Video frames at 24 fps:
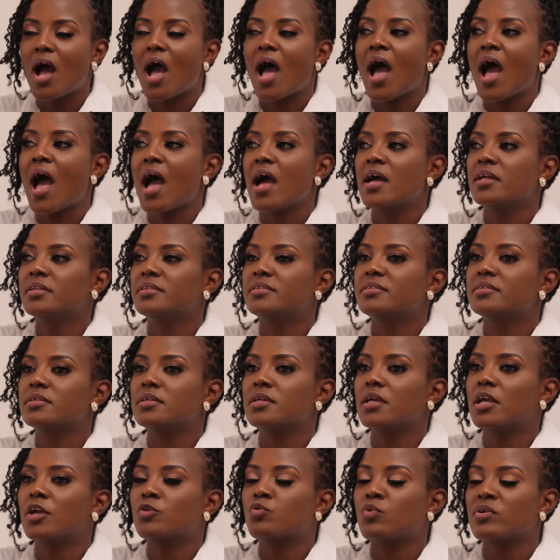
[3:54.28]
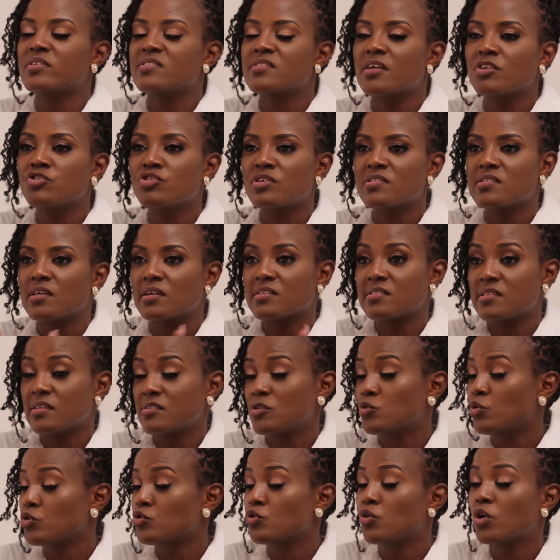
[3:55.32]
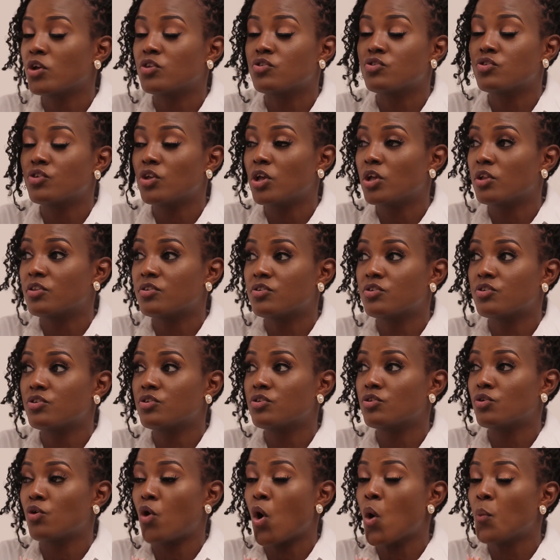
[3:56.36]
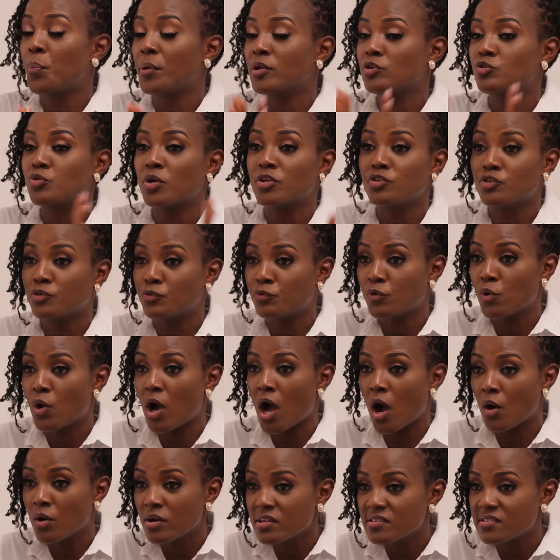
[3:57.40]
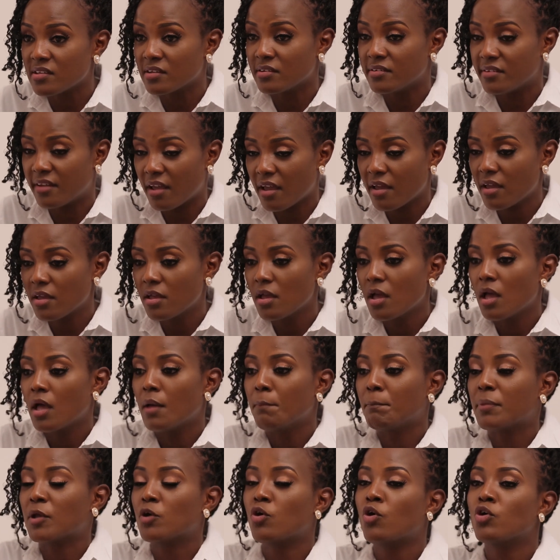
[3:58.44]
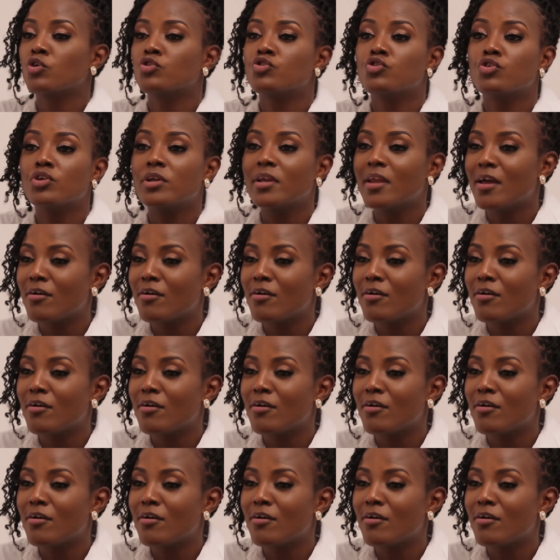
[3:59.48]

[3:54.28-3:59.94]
And it was such a success. It's open 24 hours a day, because you